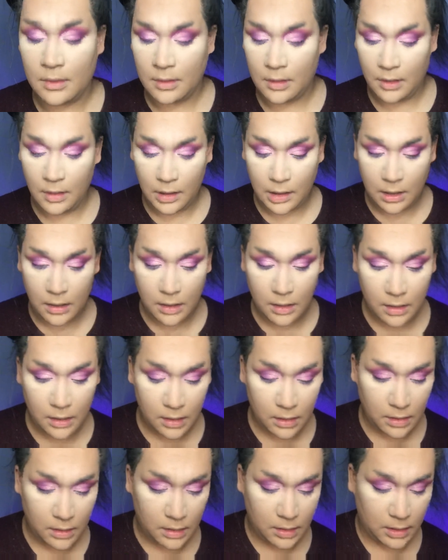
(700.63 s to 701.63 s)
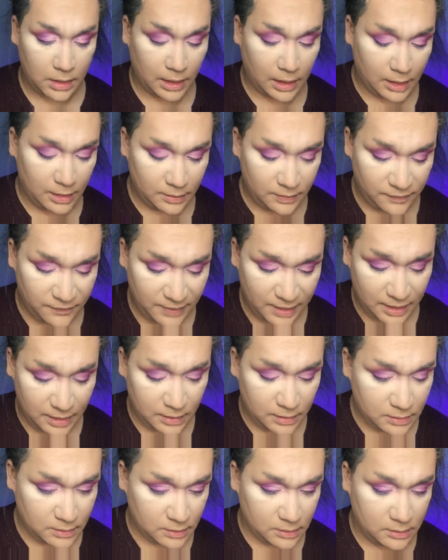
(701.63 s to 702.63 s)
I can't
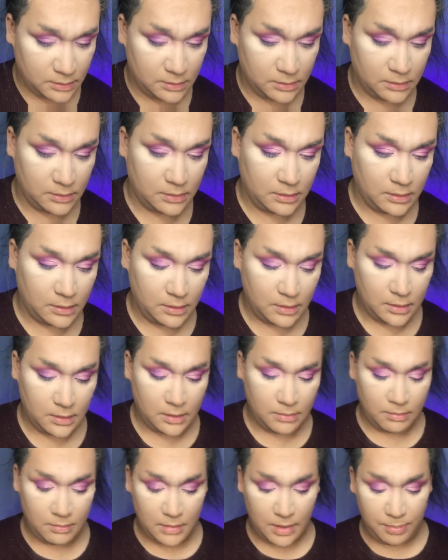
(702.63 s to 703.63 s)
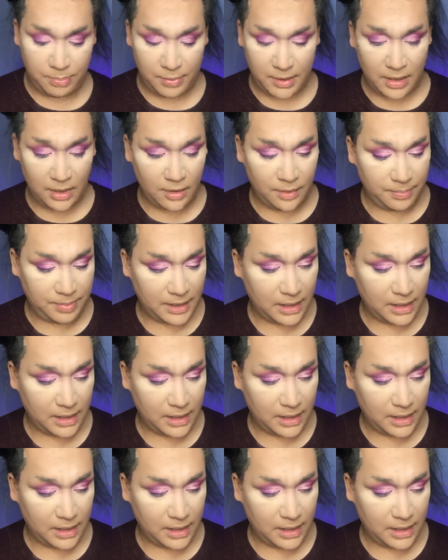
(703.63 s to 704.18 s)
find my brow